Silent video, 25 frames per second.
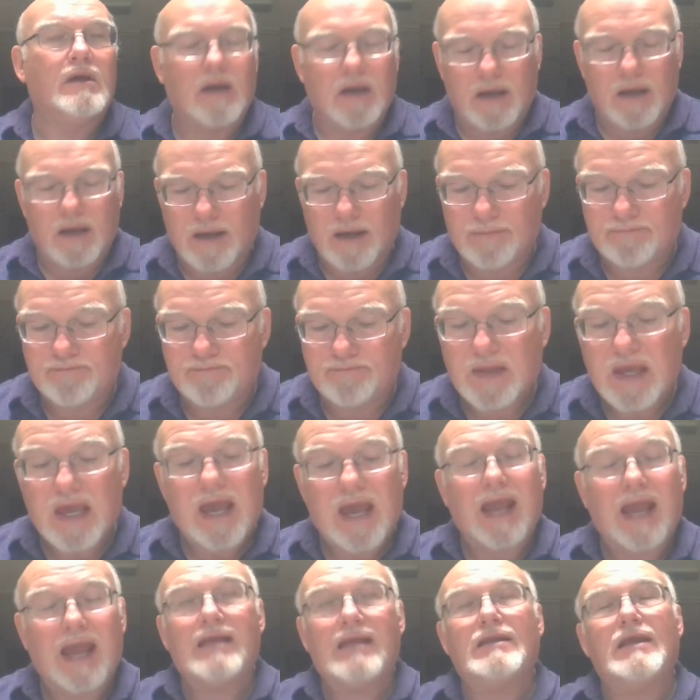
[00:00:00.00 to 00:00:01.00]

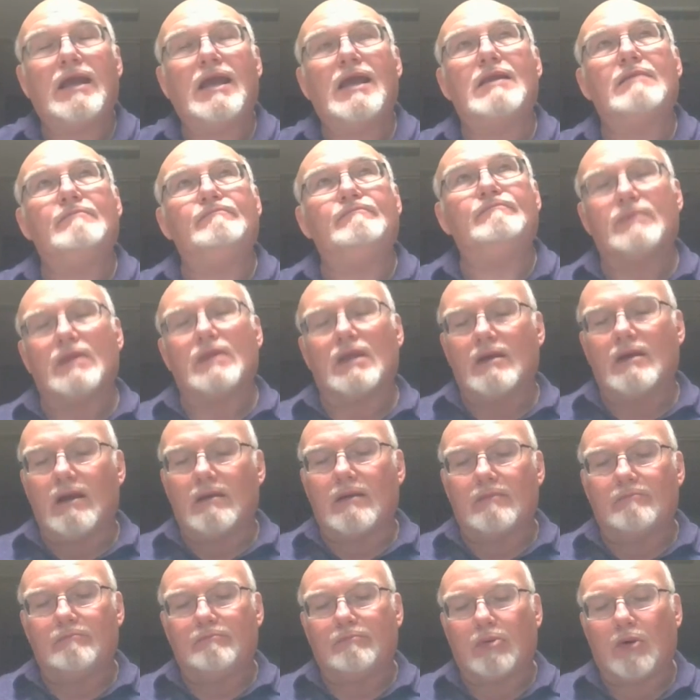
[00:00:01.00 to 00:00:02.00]
And
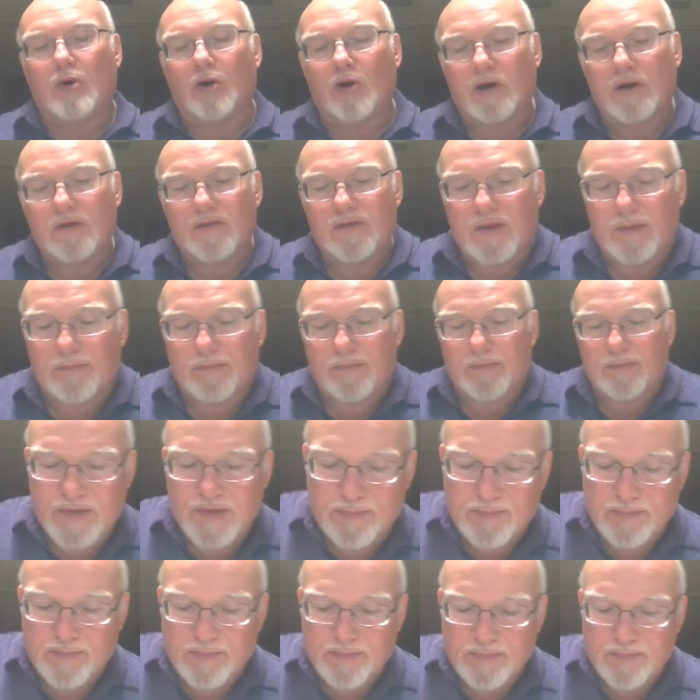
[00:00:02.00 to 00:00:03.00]
part of the
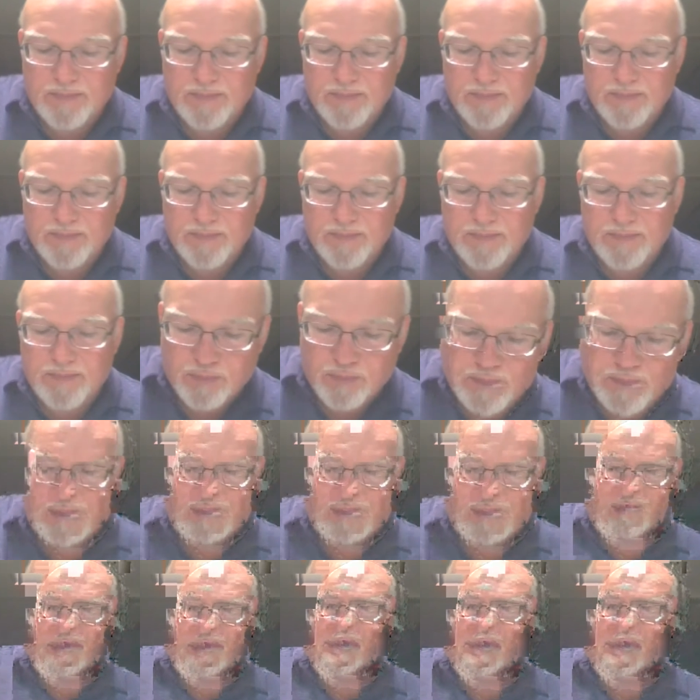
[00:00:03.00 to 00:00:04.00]
preterist
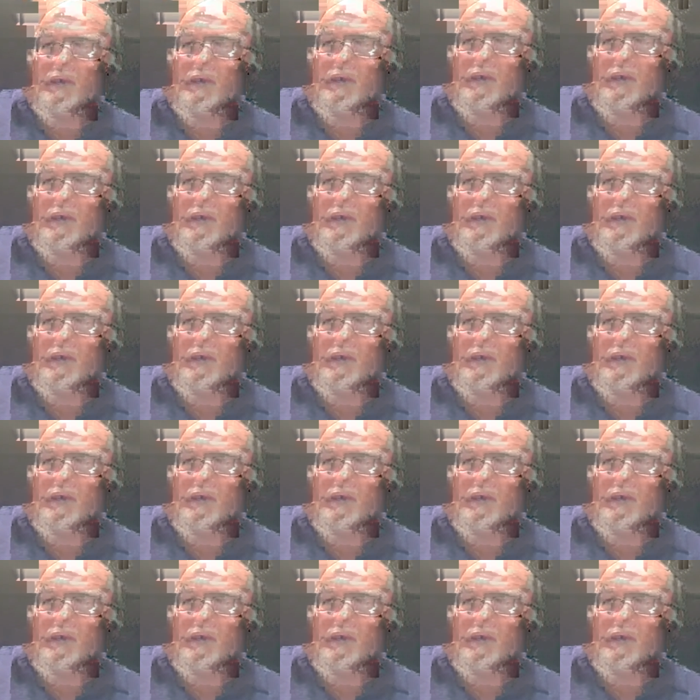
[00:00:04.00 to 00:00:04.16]
view,